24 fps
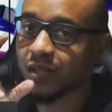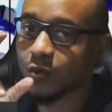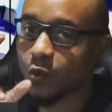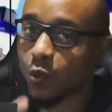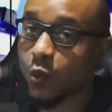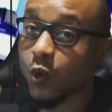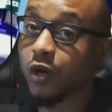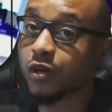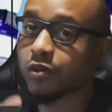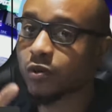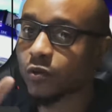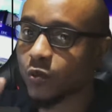
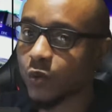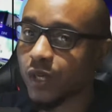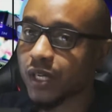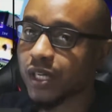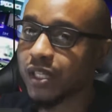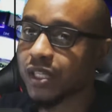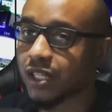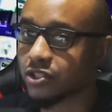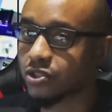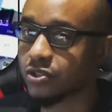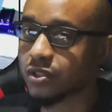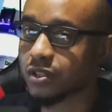one
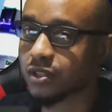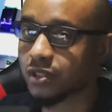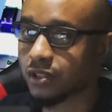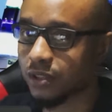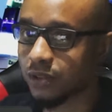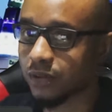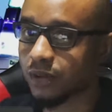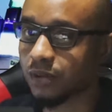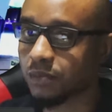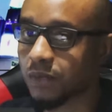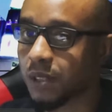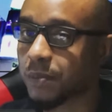way that you
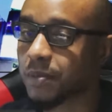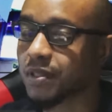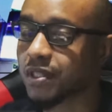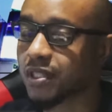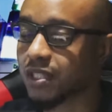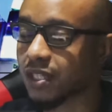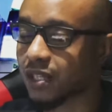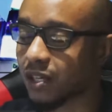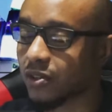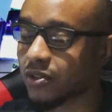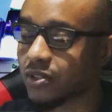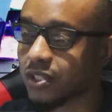can do it. Maybe
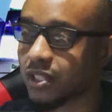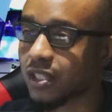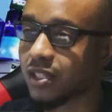I'll